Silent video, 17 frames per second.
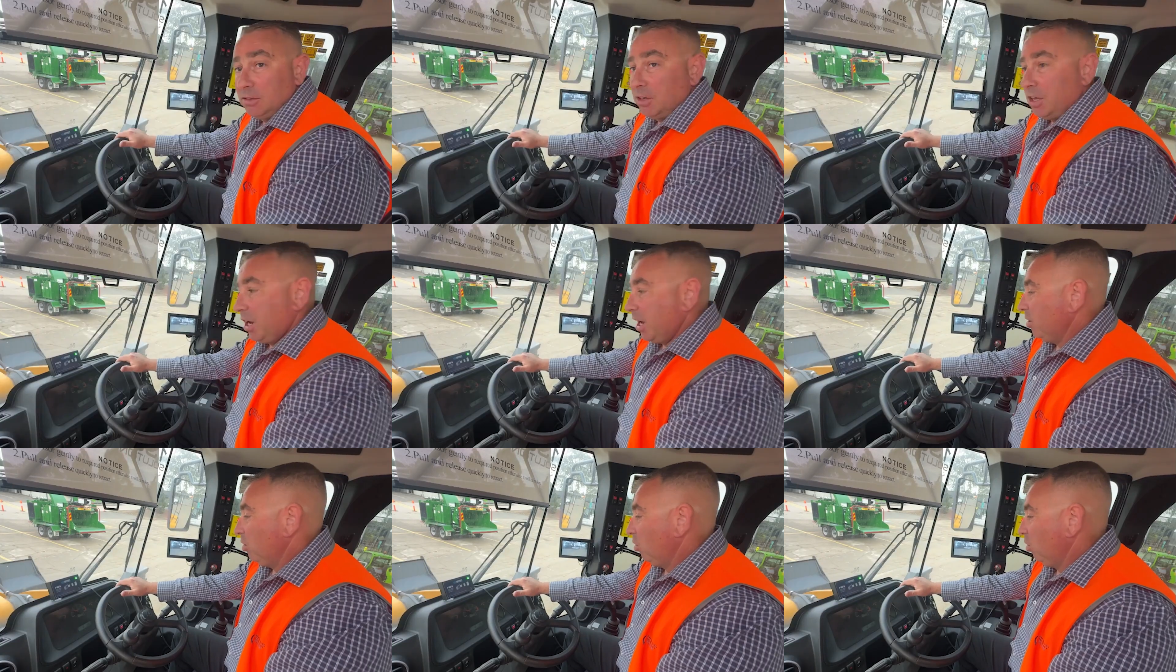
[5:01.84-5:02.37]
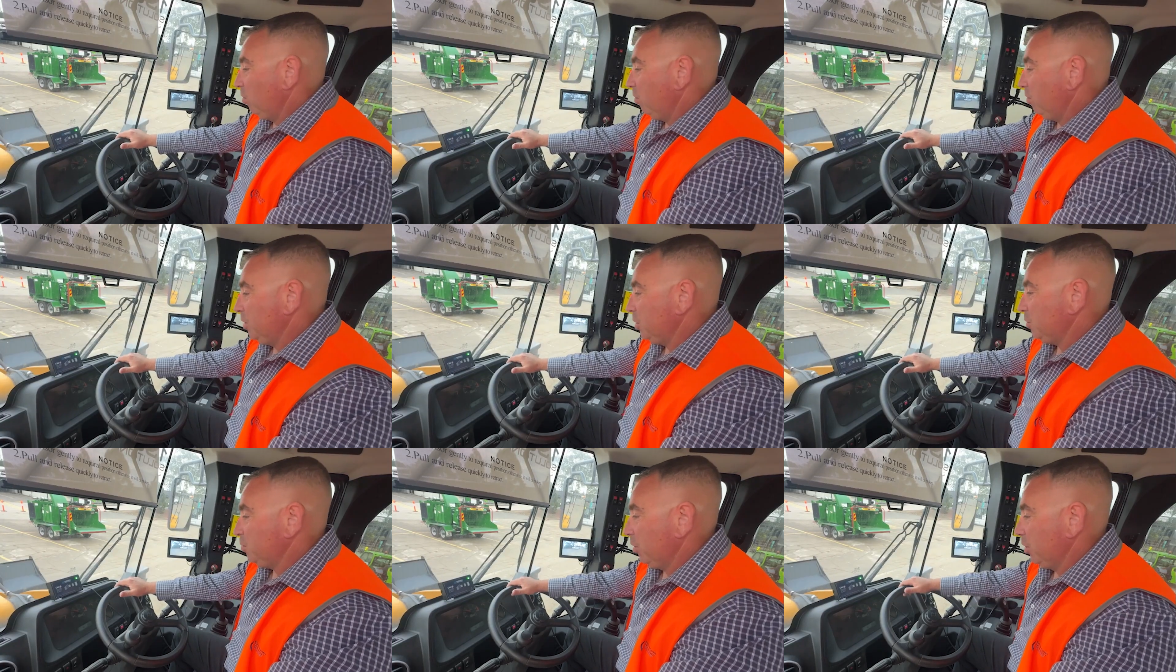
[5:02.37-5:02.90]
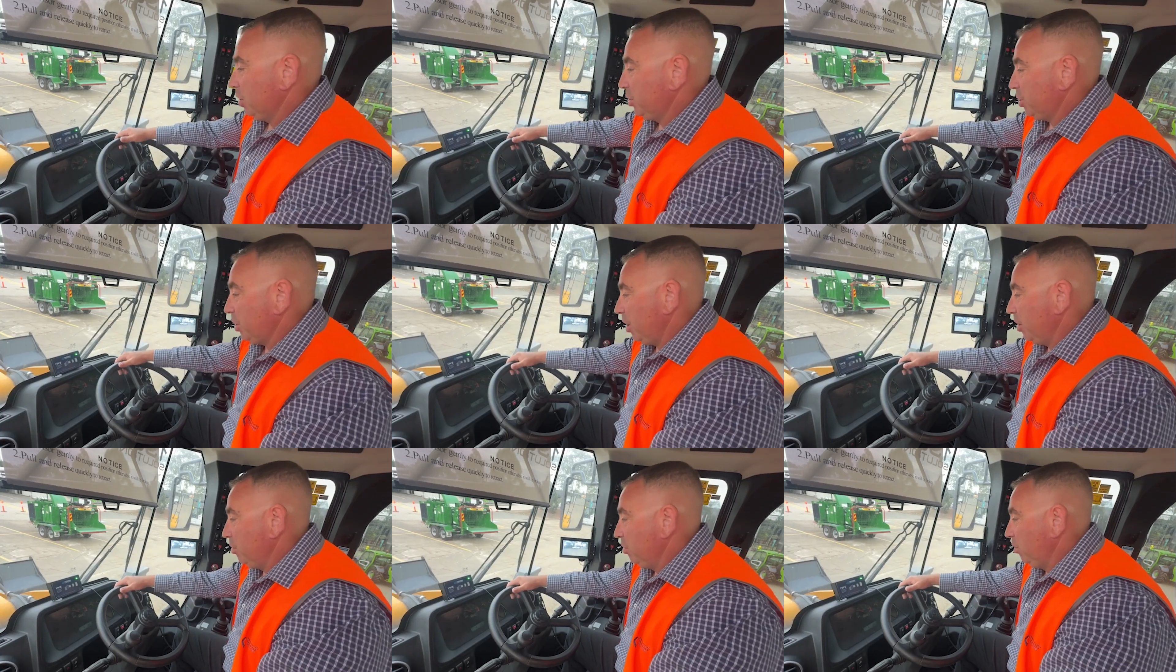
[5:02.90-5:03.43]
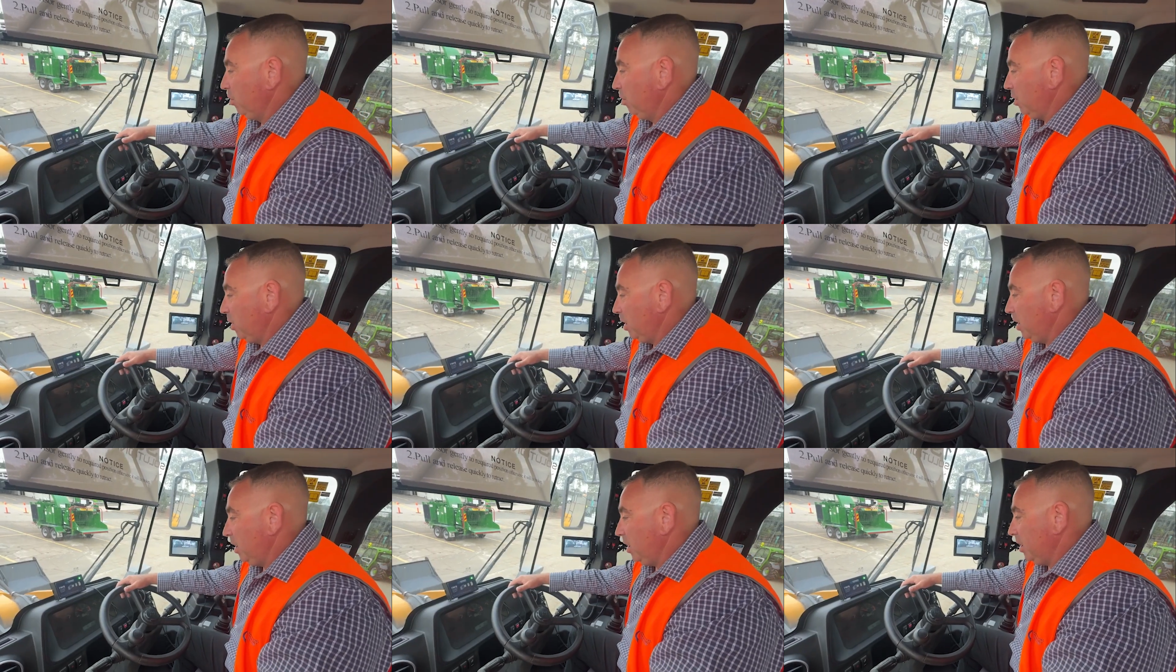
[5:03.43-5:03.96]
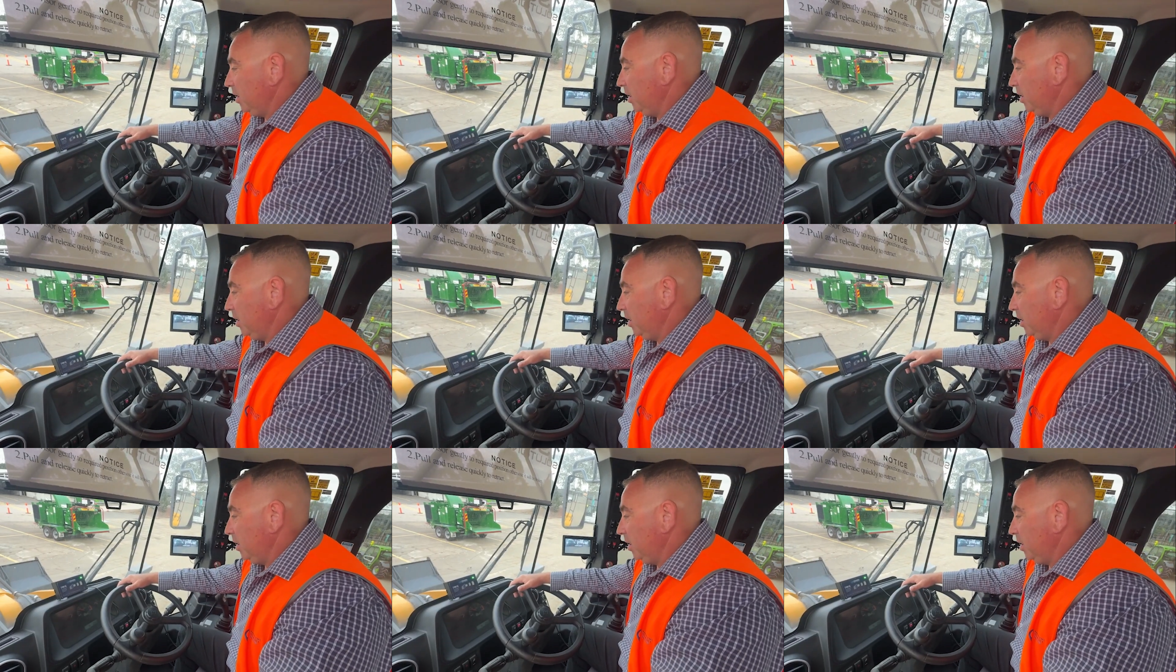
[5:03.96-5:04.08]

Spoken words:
G'day all, we just wanted to show you the